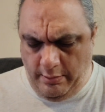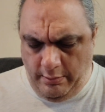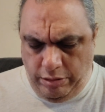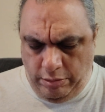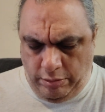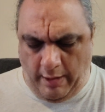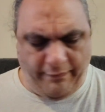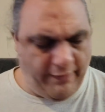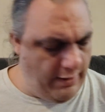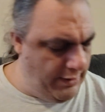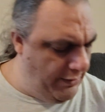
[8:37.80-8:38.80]
I
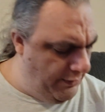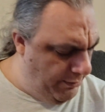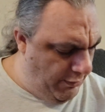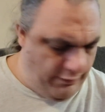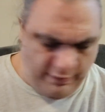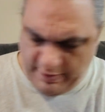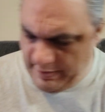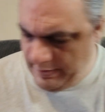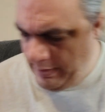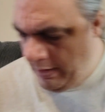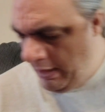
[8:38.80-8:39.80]
found other
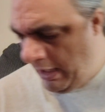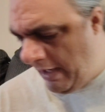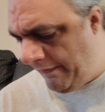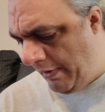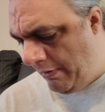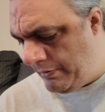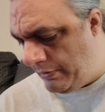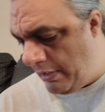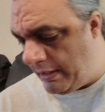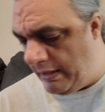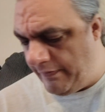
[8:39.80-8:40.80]
movies. I was
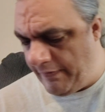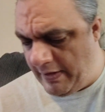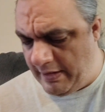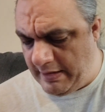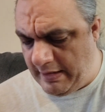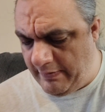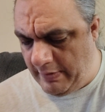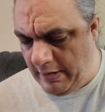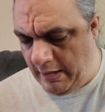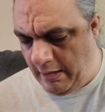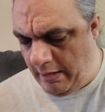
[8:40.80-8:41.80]
lucky to find the
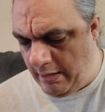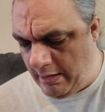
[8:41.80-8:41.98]
DVD.